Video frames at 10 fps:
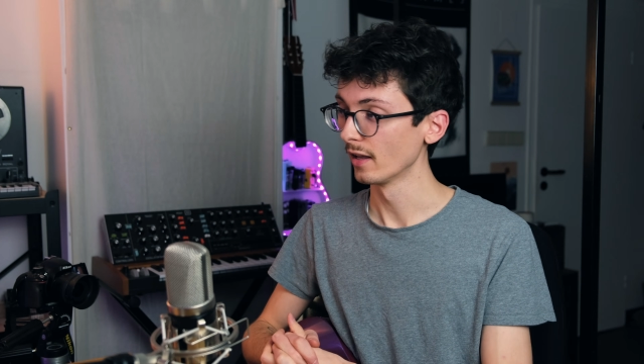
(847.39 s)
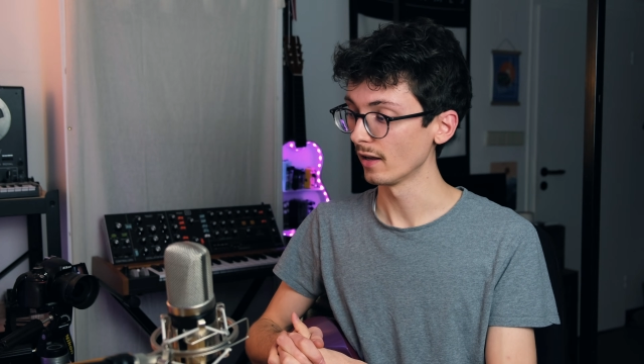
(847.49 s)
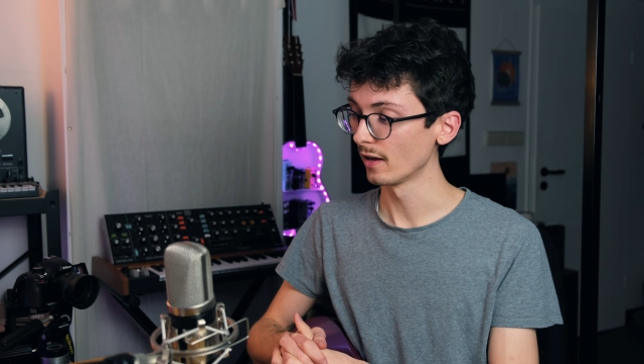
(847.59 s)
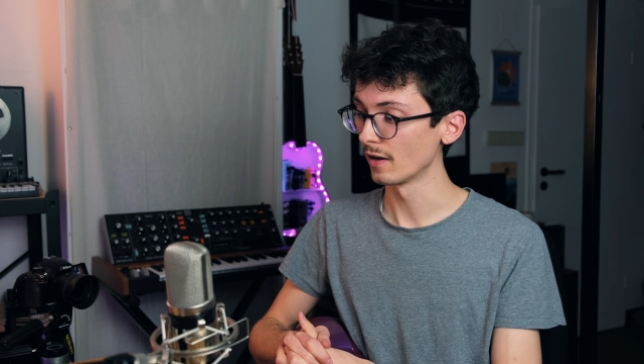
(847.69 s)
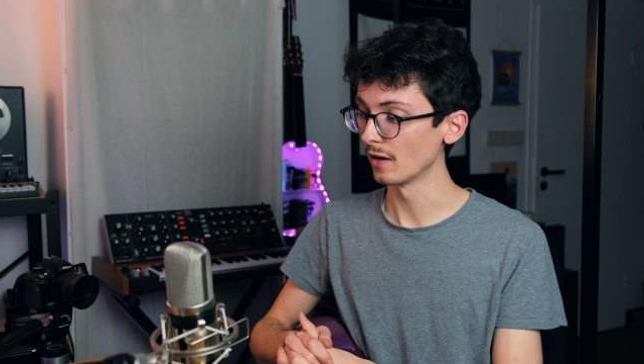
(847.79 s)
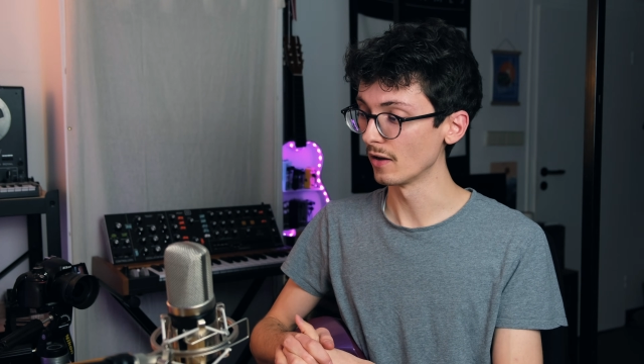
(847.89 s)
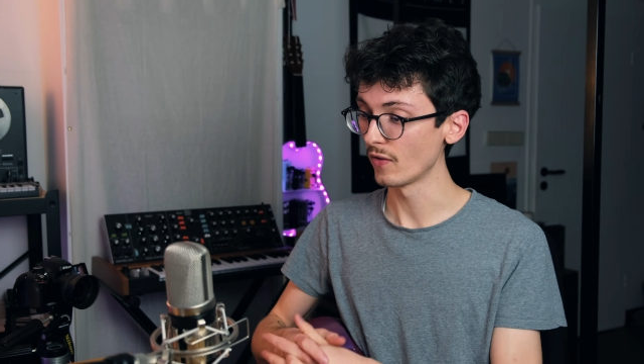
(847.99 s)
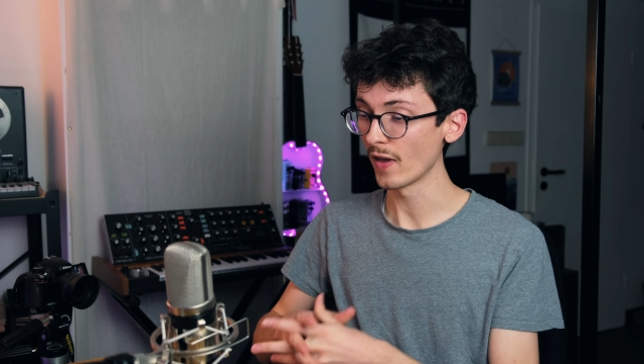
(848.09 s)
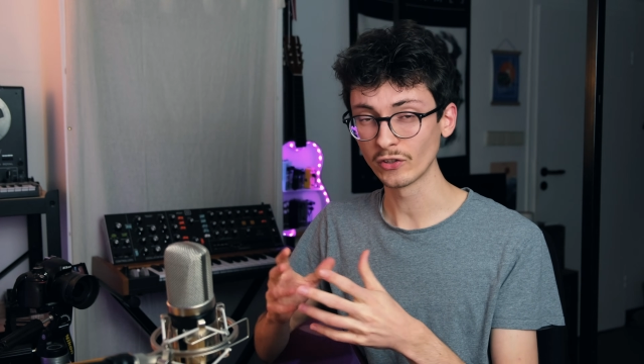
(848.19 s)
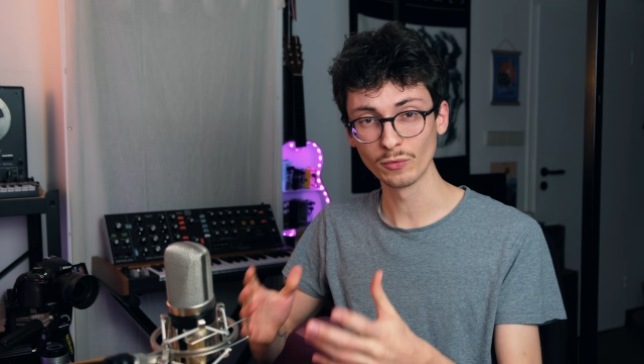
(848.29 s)

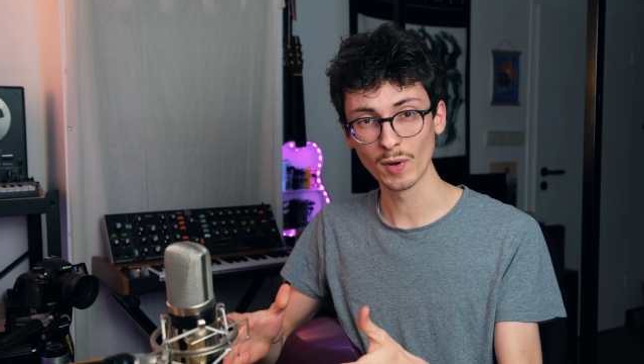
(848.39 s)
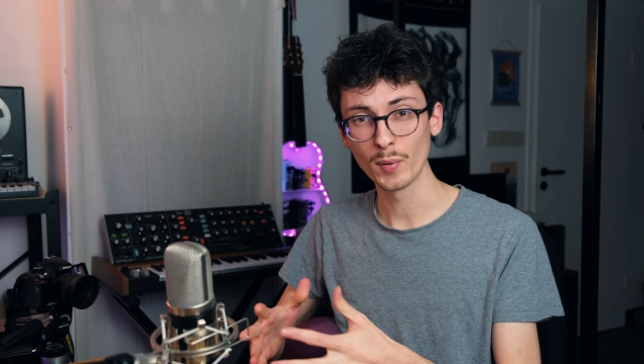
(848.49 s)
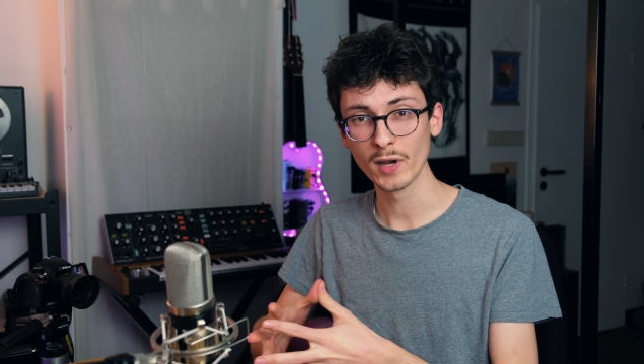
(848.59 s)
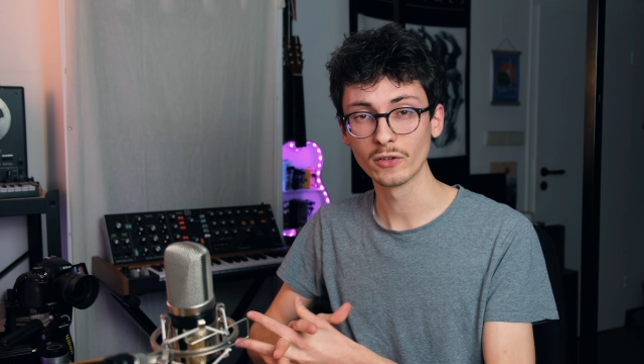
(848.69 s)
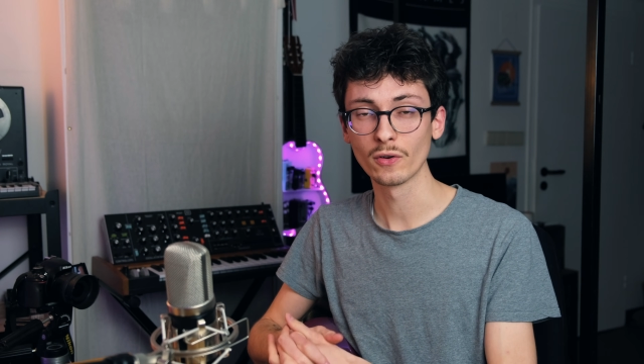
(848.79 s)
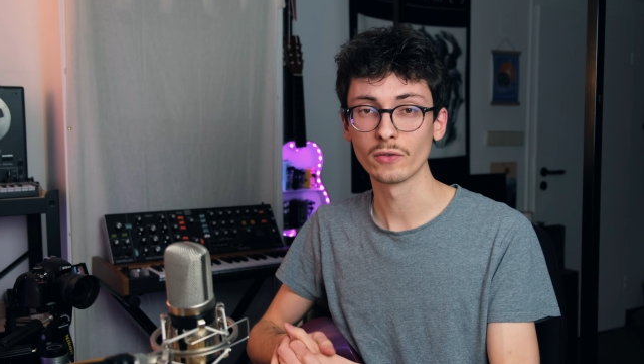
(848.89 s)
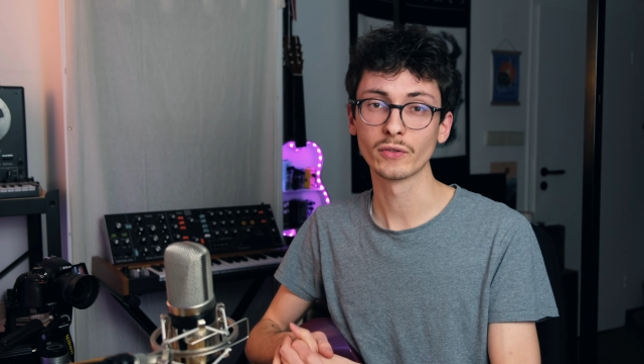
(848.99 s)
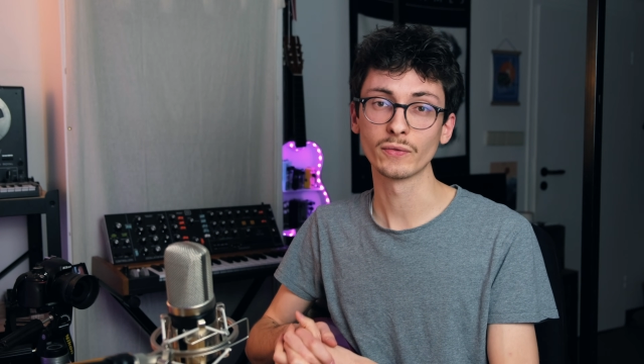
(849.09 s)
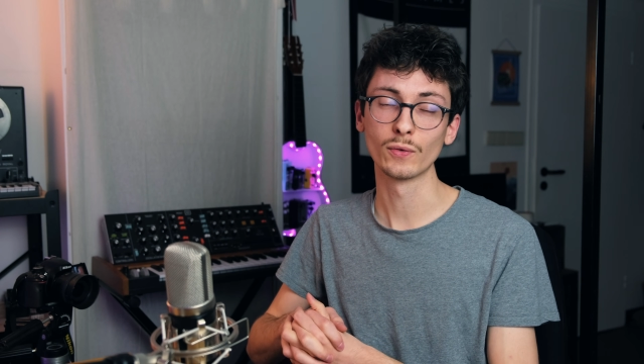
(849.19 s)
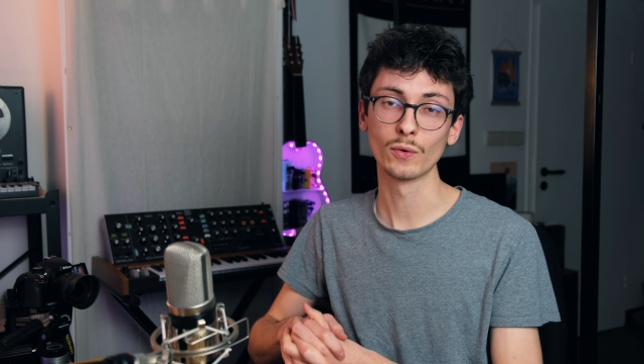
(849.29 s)
Thanks to my
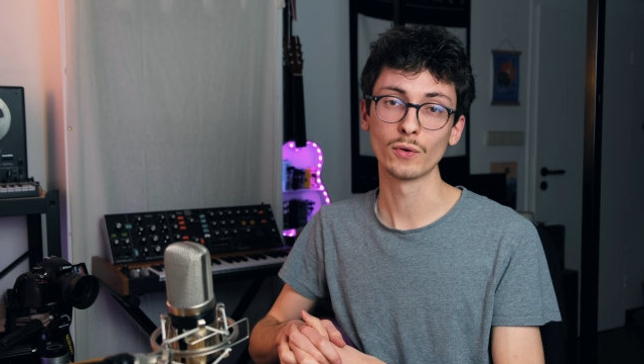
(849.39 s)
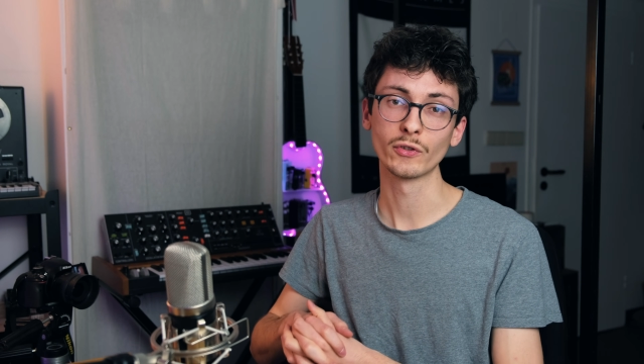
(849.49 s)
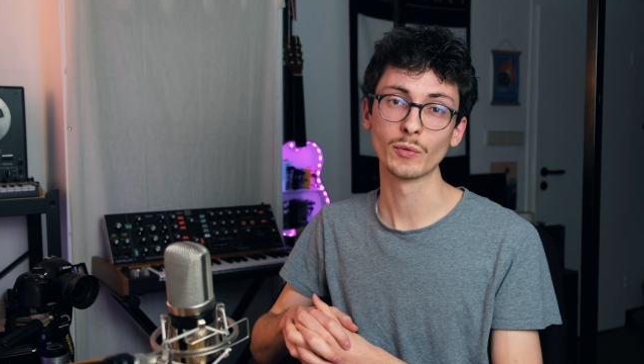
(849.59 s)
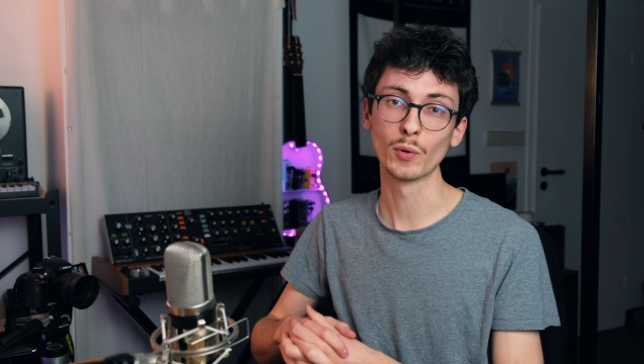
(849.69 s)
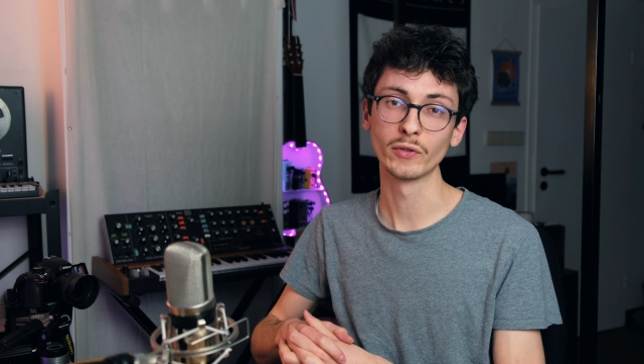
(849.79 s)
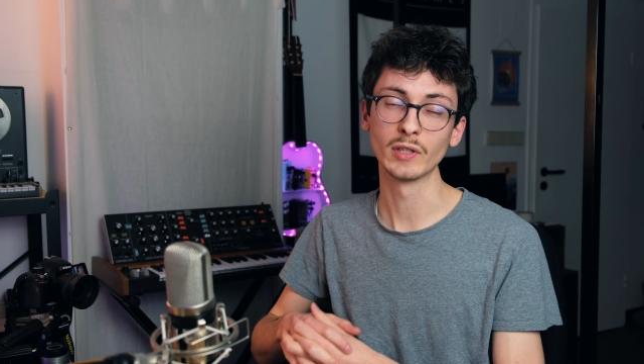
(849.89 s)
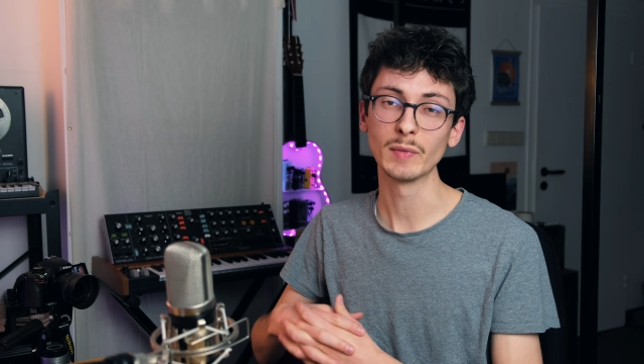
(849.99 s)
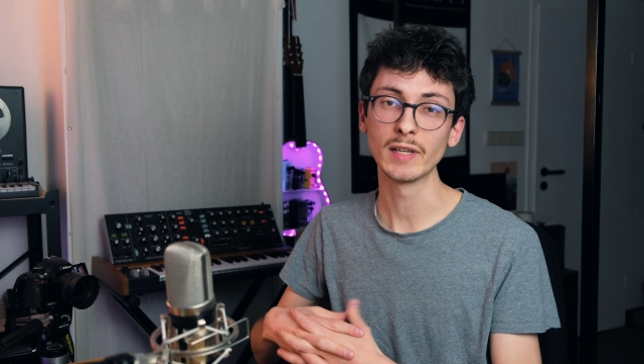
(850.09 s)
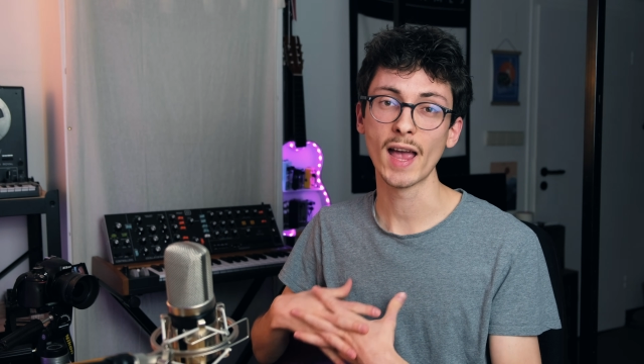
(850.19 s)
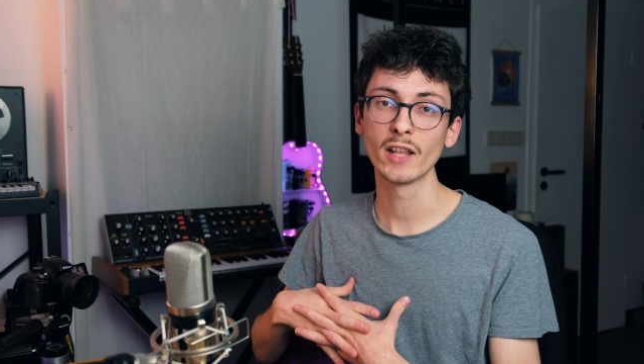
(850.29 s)
patrons for supporting
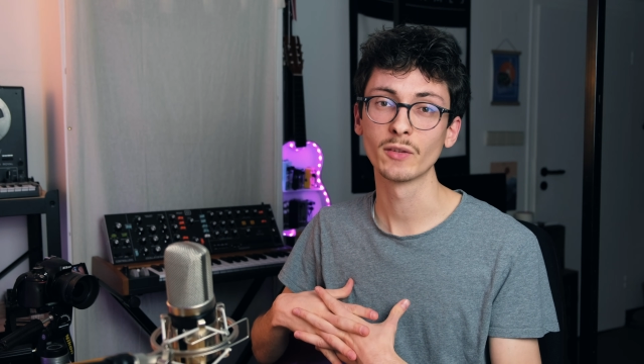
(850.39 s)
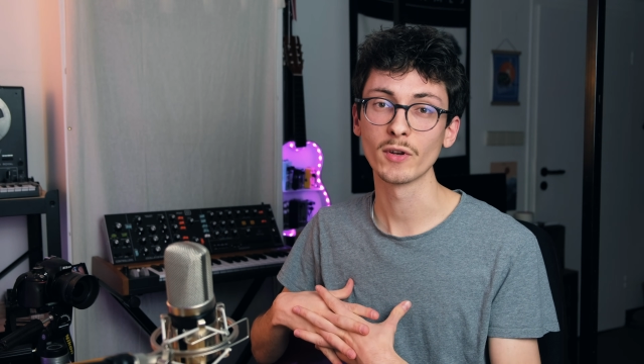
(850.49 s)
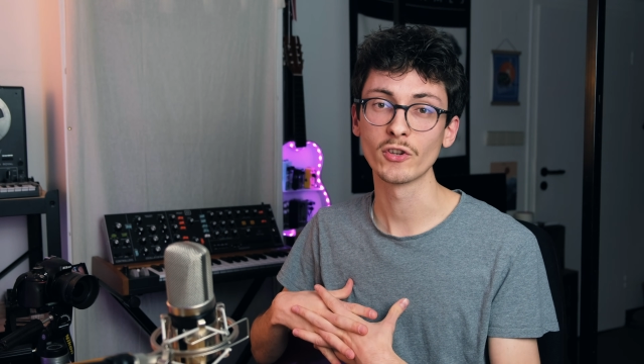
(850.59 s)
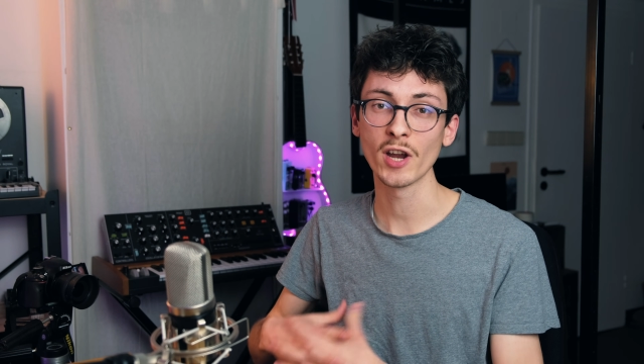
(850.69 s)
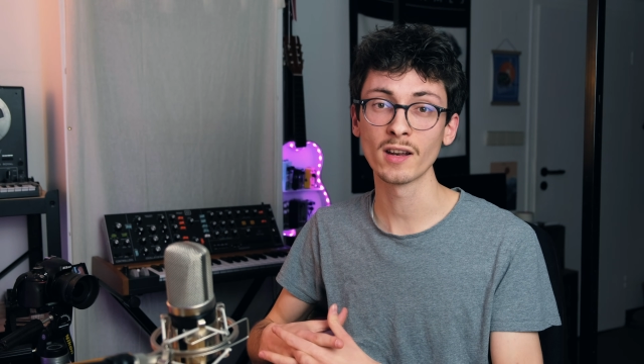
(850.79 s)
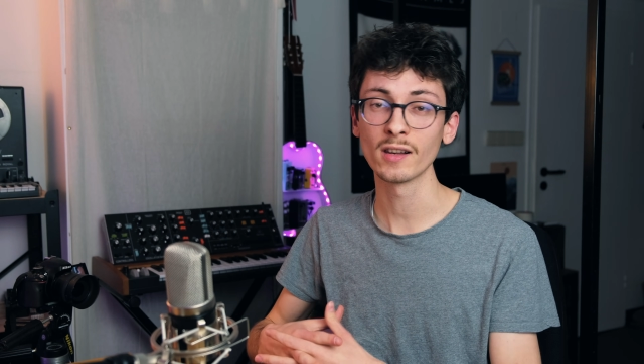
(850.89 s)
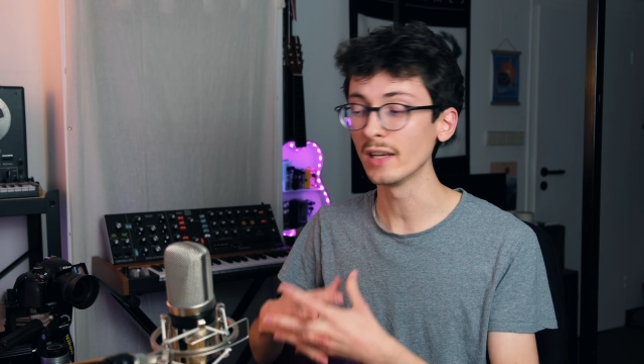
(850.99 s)
me and my channel,